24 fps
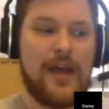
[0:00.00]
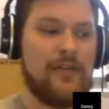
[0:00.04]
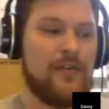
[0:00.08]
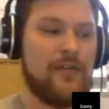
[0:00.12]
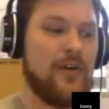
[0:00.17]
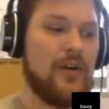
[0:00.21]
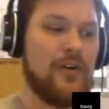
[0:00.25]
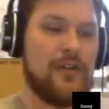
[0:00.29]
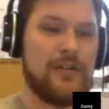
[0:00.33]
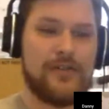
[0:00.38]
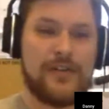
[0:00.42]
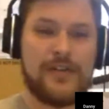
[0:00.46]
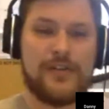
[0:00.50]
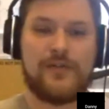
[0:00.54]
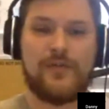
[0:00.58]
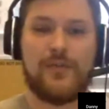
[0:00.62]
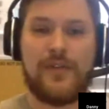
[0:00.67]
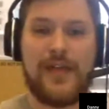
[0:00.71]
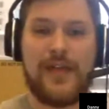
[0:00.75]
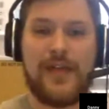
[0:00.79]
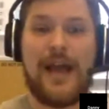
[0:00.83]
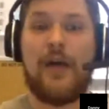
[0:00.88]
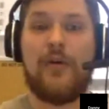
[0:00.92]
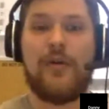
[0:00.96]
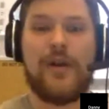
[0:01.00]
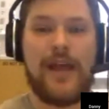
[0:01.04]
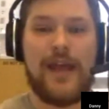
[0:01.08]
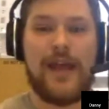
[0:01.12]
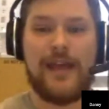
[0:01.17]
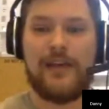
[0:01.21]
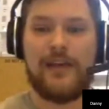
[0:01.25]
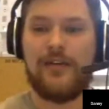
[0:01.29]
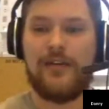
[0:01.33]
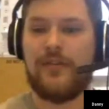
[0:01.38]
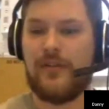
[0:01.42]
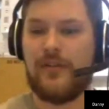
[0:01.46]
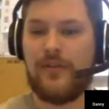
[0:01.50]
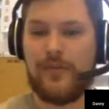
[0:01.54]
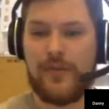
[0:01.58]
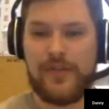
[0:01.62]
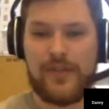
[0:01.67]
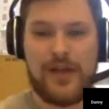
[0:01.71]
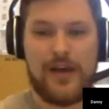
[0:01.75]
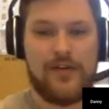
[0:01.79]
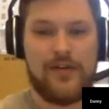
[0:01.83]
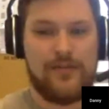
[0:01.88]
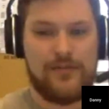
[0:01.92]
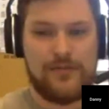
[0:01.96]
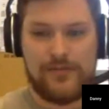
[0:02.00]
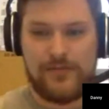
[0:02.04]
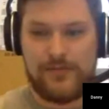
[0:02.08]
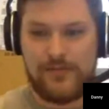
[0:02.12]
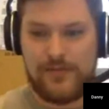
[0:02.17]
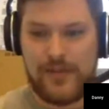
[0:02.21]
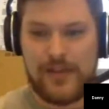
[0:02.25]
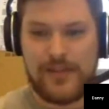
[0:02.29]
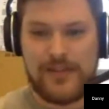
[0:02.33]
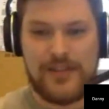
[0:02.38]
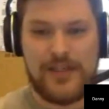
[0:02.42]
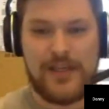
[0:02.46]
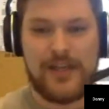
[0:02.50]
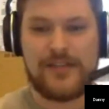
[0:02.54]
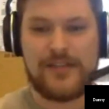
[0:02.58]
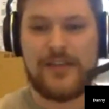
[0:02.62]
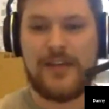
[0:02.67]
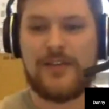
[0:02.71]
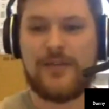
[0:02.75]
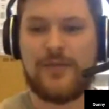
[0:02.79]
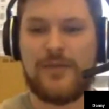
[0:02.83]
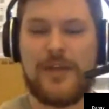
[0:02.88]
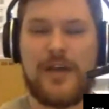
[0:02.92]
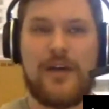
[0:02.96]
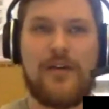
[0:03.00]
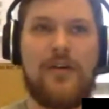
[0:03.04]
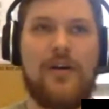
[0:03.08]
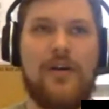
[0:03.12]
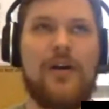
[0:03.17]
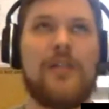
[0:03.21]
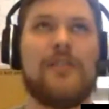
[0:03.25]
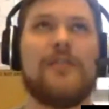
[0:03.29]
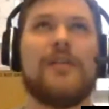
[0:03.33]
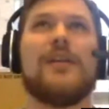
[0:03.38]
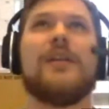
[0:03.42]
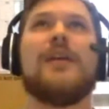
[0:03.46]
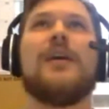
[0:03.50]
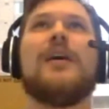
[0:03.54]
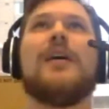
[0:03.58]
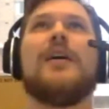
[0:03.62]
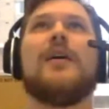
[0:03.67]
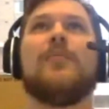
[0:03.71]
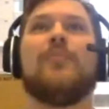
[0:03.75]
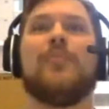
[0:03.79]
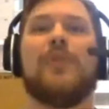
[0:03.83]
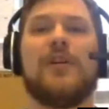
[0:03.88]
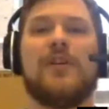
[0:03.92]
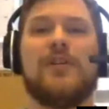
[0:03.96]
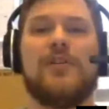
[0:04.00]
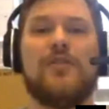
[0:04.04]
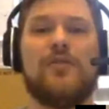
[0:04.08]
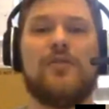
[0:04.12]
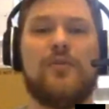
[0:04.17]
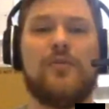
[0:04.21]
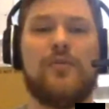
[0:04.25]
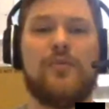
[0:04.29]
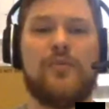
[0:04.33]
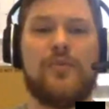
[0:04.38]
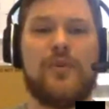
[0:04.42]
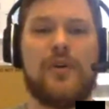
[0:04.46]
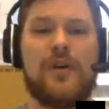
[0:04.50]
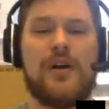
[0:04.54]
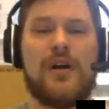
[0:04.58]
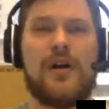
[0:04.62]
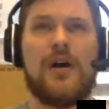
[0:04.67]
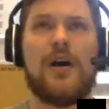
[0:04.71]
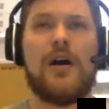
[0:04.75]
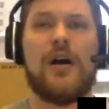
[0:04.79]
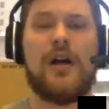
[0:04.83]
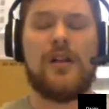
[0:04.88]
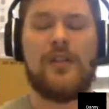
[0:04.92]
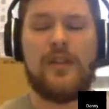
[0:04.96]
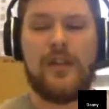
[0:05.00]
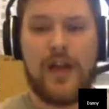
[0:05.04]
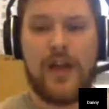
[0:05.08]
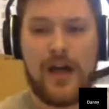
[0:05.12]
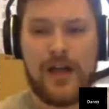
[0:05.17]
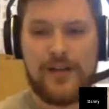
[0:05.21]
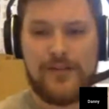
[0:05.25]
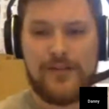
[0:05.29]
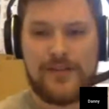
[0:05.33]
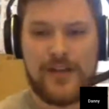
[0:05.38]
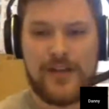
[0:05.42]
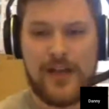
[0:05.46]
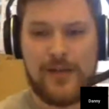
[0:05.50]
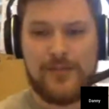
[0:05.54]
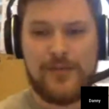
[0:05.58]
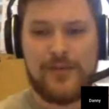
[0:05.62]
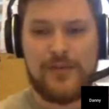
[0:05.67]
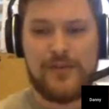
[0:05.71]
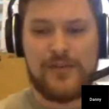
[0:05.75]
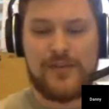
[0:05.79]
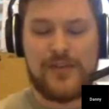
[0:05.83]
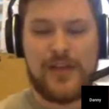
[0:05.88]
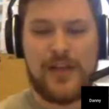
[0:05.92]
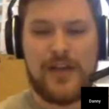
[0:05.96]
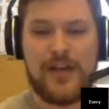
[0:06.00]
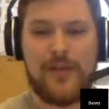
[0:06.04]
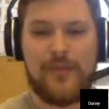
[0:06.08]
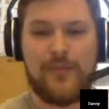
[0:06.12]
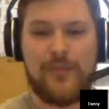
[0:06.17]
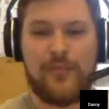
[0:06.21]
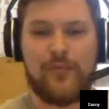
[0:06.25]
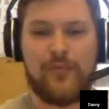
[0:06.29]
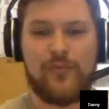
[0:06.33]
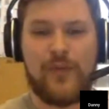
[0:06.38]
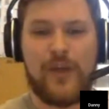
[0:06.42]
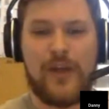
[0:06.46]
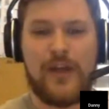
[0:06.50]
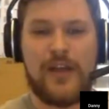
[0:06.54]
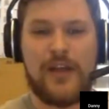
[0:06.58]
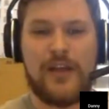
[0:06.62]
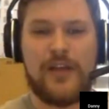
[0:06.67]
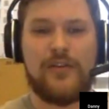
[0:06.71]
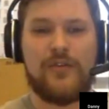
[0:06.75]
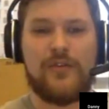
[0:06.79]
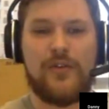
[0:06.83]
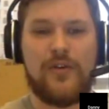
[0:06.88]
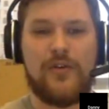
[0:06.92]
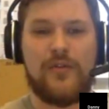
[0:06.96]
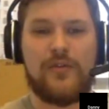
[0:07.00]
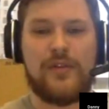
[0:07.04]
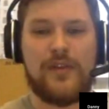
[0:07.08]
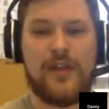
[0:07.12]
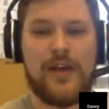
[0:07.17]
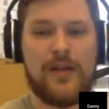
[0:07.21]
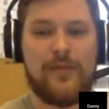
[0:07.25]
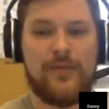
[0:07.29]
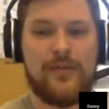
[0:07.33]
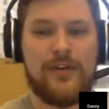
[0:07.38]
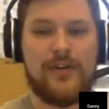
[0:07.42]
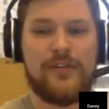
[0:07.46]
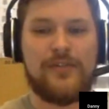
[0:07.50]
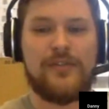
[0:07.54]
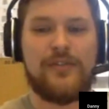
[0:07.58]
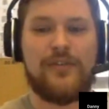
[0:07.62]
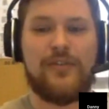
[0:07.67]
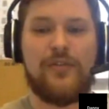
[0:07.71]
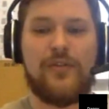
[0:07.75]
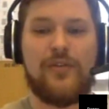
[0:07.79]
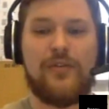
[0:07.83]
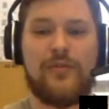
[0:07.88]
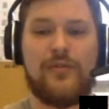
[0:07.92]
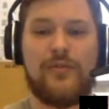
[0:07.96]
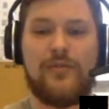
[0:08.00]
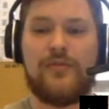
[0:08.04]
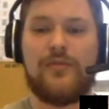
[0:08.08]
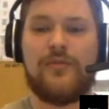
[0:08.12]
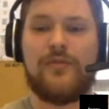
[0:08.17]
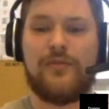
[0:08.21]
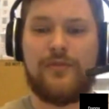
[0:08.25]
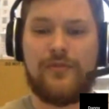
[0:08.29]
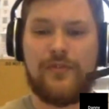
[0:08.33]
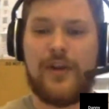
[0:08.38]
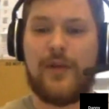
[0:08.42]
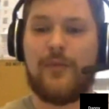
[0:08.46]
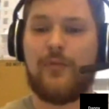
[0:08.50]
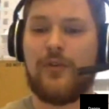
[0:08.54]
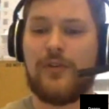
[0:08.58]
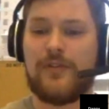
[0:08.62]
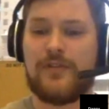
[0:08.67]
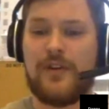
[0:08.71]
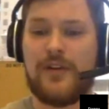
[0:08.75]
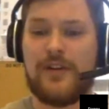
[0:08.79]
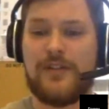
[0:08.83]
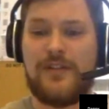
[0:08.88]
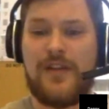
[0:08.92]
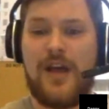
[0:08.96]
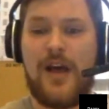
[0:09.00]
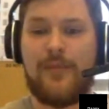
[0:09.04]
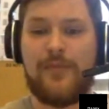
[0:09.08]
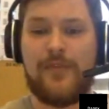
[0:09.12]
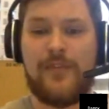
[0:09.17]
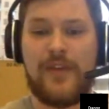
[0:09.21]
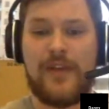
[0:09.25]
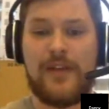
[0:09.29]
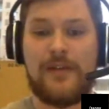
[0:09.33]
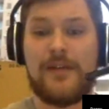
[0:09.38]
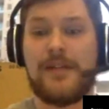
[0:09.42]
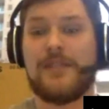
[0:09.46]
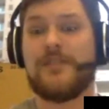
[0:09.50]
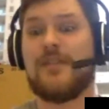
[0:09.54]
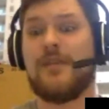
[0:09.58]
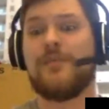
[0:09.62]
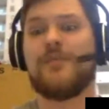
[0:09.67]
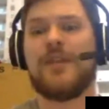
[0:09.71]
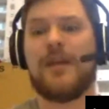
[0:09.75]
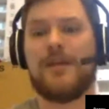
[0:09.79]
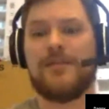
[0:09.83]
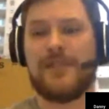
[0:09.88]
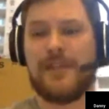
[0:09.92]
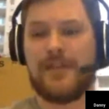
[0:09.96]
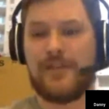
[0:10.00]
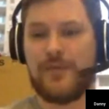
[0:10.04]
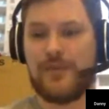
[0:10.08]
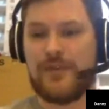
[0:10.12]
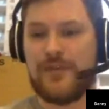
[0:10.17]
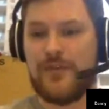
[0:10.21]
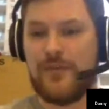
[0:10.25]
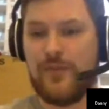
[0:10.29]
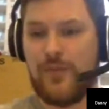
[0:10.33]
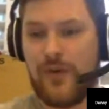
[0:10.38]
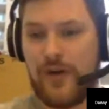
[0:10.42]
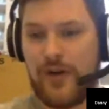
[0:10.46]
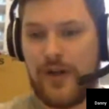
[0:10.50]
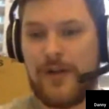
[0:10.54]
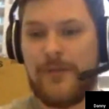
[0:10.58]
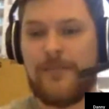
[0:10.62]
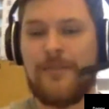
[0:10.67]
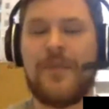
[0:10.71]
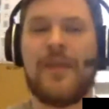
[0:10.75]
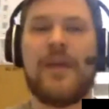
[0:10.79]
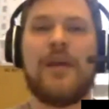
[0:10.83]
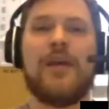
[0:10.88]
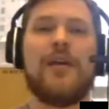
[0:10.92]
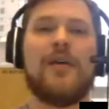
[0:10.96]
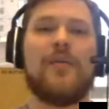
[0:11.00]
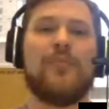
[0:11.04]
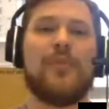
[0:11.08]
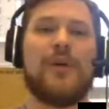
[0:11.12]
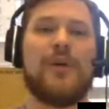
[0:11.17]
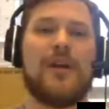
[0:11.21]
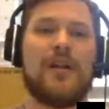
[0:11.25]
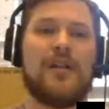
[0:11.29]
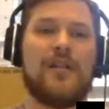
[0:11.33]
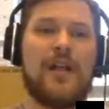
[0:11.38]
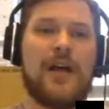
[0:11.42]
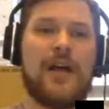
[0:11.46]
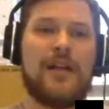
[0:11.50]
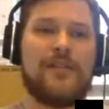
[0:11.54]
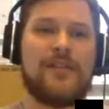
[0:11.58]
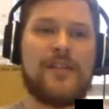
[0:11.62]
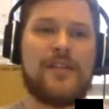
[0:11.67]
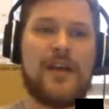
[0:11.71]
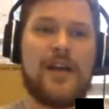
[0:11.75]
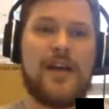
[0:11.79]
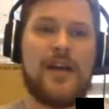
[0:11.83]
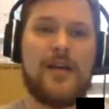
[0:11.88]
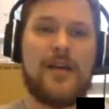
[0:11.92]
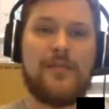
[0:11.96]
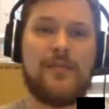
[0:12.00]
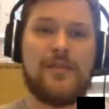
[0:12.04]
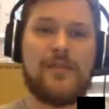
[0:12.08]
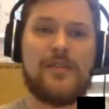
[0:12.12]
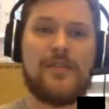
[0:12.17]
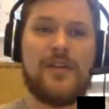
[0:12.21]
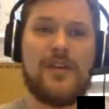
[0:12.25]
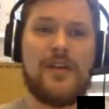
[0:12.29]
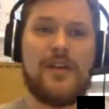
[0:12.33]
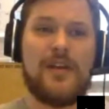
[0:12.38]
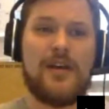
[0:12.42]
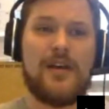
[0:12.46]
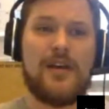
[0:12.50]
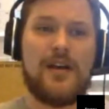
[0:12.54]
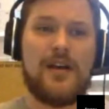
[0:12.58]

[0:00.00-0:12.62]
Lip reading: all of this without Angular, without NGXS, without all of it, but a lot of times you just end up writing your own libraries and your own frameworks on top of it. And sometimes that's what you want, but a lot of times